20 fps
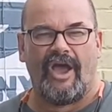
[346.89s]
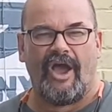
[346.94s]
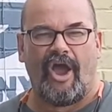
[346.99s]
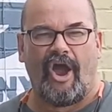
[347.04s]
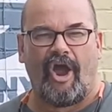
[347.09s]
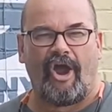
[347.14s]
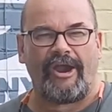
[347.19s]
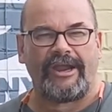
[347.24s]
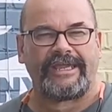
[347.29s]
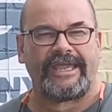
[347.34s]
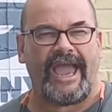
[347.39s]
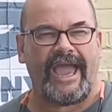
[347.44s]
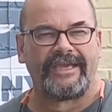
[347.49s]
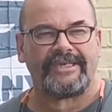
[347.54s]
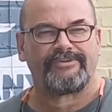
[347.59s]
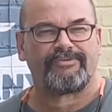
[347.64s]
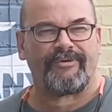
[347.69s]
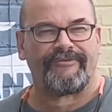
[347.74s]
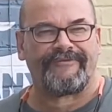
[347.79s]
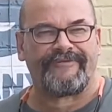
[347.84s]
All right,
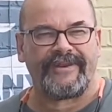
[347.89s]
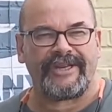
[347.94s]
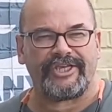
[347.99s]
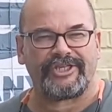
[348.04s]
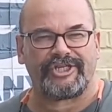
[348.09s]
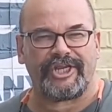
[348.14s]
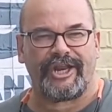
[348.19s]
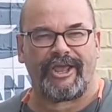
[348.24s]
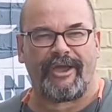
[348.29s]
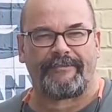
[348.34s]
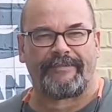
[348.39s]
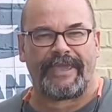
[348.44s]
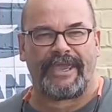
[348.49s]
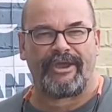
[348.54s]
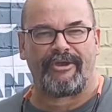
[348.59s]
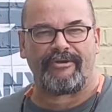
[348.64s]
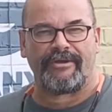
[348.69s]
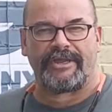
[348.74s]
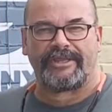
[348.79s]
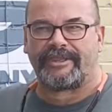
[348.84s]
guys, we're finishing up
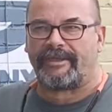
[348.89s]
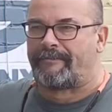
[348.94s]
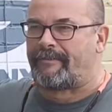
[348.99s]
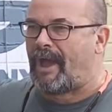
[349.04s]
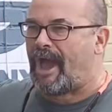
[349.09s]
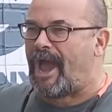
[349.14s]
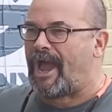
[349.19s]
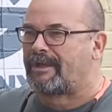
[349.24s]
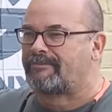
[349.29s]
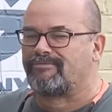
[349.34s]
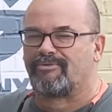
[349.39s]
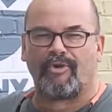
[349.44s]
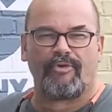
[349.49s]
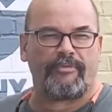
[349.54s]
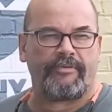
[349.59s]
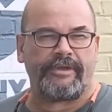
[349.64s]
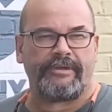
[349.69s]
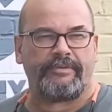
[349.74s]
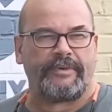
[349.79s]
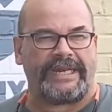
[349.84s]
here at the Bog Brewery.